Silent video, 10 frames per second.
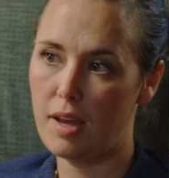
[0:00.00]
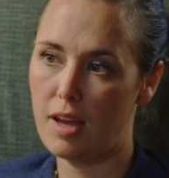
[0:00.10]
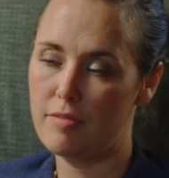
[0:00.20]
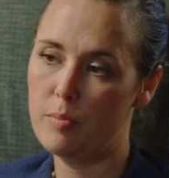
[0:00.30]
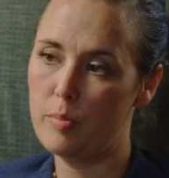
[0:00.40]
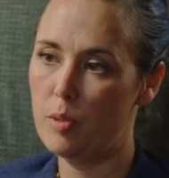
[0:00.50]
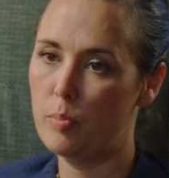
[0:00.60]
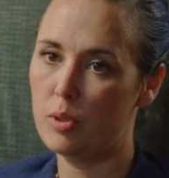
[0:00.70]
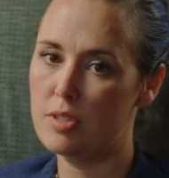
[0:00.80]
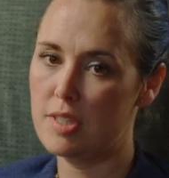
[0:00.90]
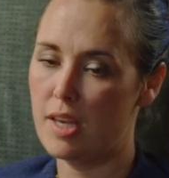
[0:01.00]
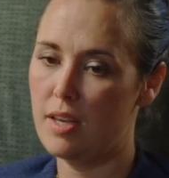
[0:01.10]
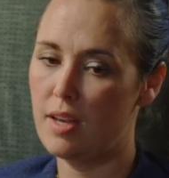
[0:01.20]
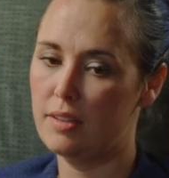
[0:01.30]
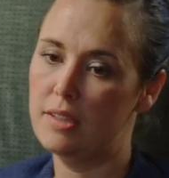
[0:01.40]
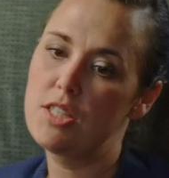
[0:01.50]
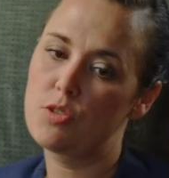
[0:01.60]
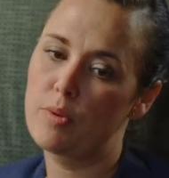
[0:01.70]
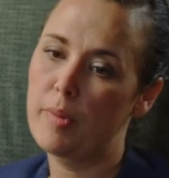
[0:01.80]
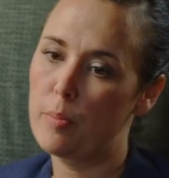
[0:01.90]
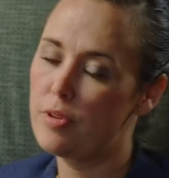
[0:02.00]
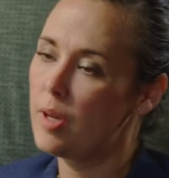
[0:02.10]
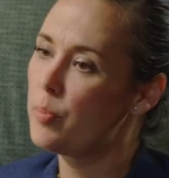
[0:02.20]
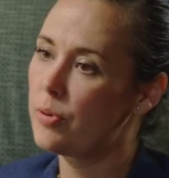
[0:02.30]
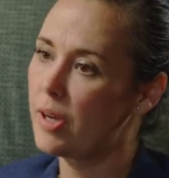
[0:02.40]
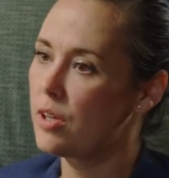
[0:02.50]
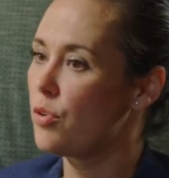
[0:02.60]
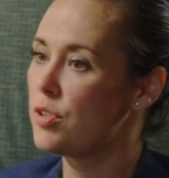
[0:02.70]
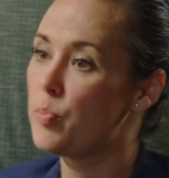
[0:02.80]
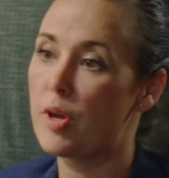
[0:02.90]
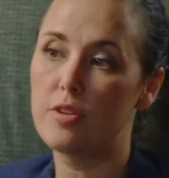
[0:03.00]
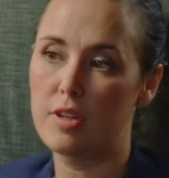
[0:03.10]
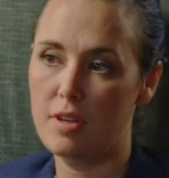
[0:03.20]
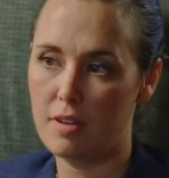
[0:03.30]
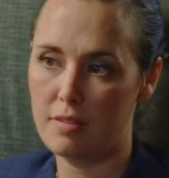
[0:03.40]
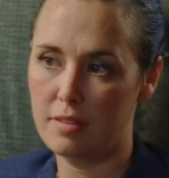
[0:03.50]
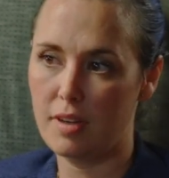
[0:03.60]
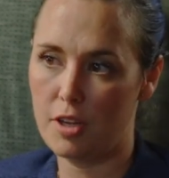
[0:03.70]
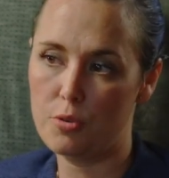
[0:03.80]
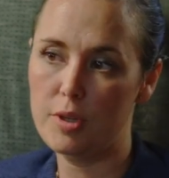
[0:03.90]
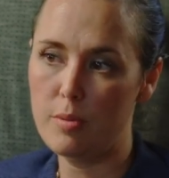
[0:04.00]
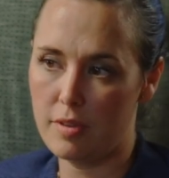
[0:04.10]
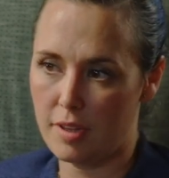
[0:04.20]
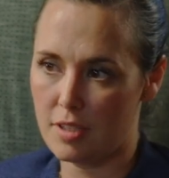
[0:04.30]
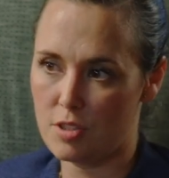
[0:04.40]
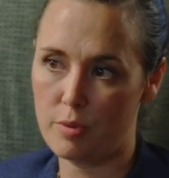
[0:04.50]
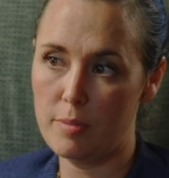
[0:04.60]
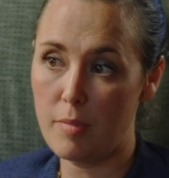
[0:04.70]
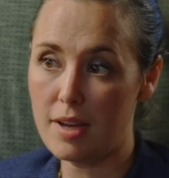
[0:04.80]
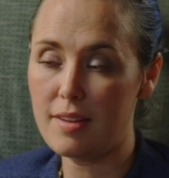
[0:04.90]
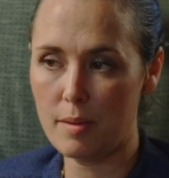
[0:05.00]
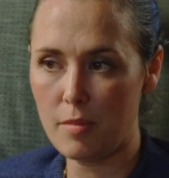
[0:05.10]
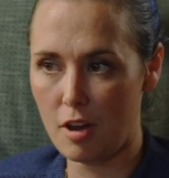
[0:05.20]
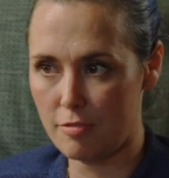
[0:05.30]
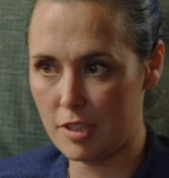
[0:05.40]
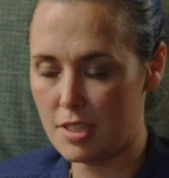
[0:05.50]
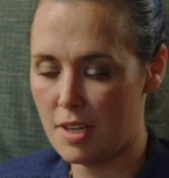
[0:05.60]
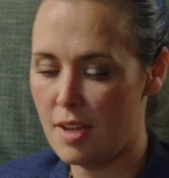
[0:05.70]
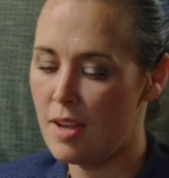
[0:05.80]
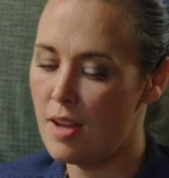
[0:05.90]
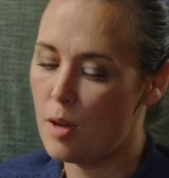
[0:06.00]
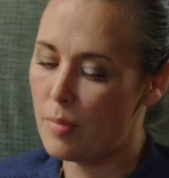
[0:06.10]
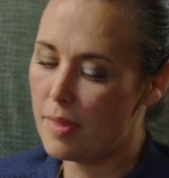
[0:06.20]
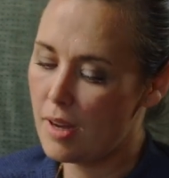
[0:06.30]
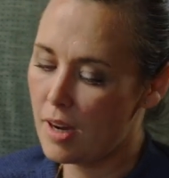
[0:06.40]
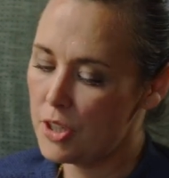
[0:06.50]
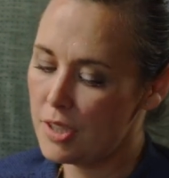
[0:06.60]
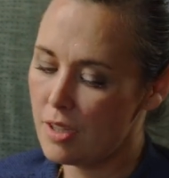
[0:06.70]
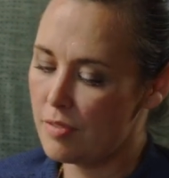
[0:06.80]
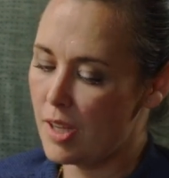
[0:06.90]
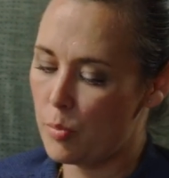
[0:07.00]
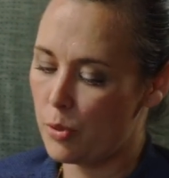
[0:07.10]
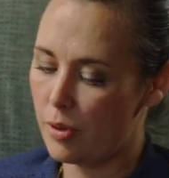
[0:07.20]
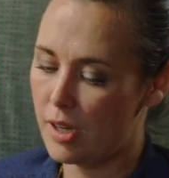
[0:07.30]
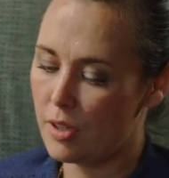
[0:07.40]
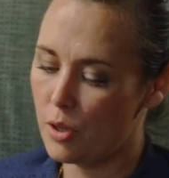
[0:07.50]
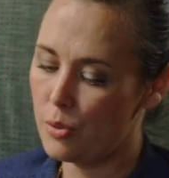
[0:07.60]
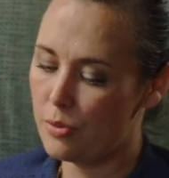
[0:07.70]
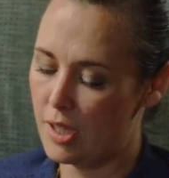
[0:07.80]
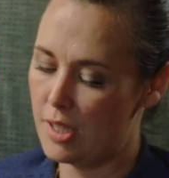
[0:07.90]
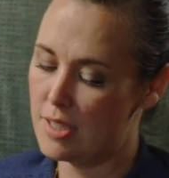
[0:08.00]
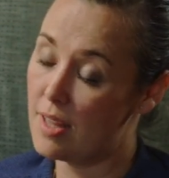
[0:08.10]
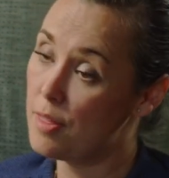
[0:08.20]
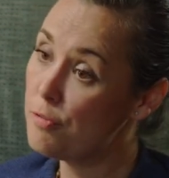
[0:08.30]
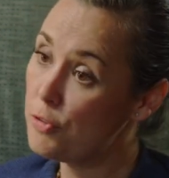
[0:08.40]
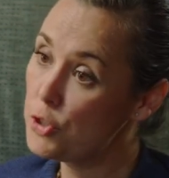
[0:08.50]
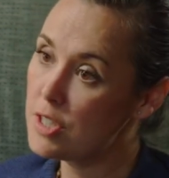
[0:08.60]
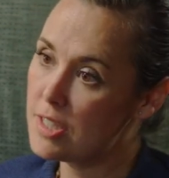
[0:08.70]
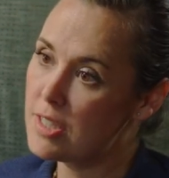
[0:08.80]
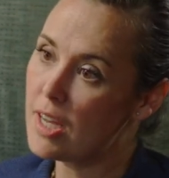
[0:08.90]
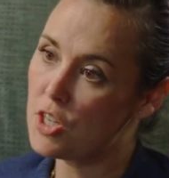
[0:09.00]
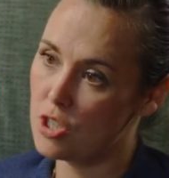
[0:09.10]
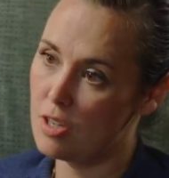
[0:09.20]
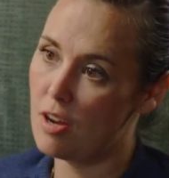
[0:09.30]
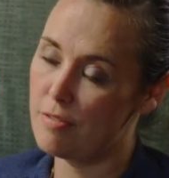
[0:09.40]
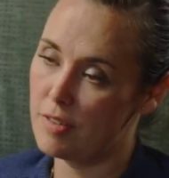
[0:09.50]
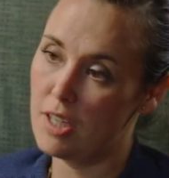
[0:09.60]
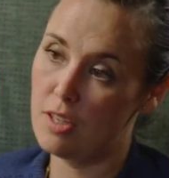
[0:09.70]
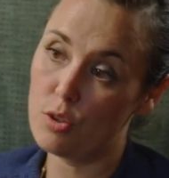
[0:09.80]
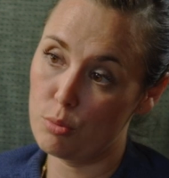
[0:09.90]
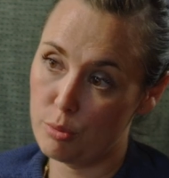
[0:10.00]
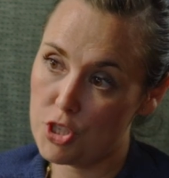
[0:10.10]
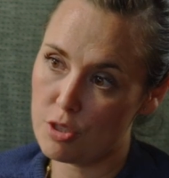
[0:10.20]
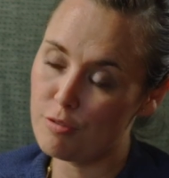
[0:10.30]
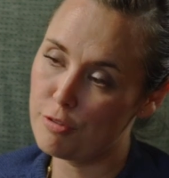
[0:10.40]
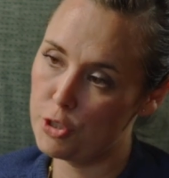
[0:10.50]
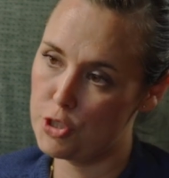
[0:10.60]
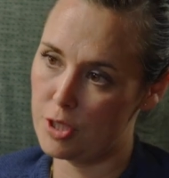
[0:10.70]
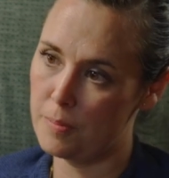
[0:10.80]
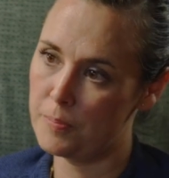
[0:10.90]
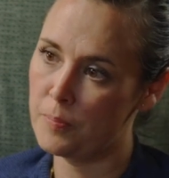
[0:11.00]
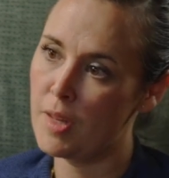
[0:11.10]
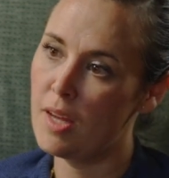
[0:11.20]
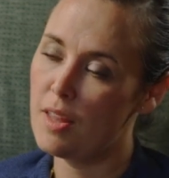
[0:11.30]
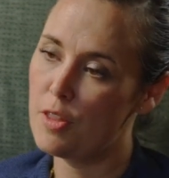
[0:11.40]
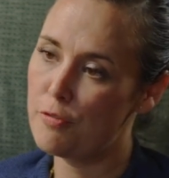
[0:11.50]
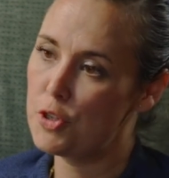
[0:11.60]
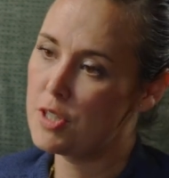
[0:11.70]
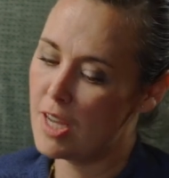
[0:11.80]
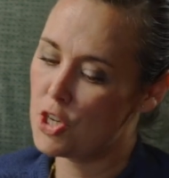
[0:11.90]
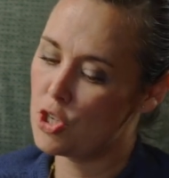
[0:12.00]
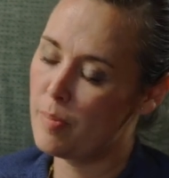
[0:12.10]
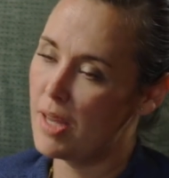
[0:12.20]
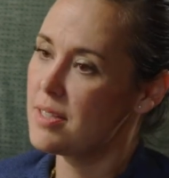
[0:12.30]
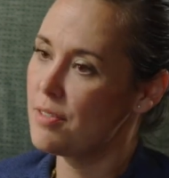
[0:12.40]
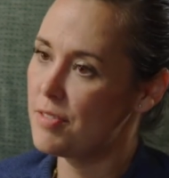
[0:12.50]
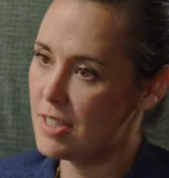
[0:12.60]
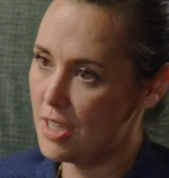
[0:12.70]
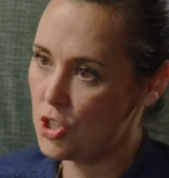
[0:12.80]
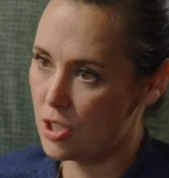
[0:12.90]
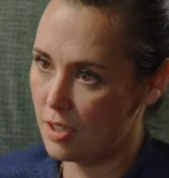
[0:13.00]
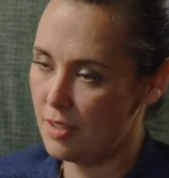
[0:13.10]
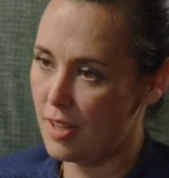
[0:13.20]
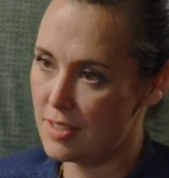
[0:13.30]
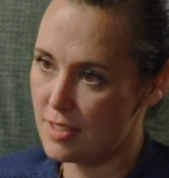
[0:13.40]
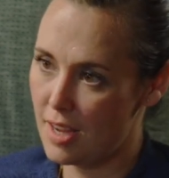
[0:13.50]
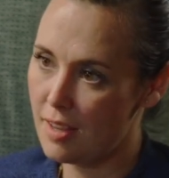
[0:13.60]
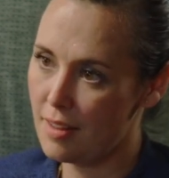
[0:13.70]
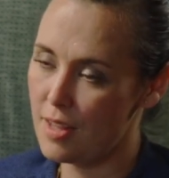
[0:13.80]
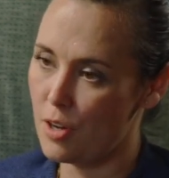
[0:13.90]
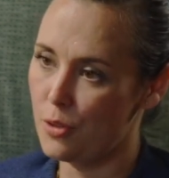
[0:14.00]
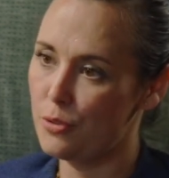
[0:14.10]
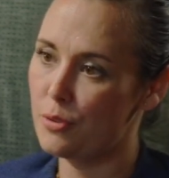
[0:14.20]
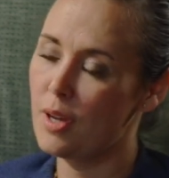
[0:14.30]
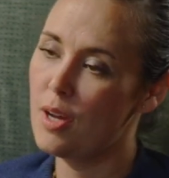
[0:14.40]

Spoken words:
having people say, at least remember the Hippocratic Oath is better than nothing. I agree with that. So reminding them of it. Yeah. But the irony of the Hippocratic Oath is that the first section of the original version, the first section makes the physician that's taking the oath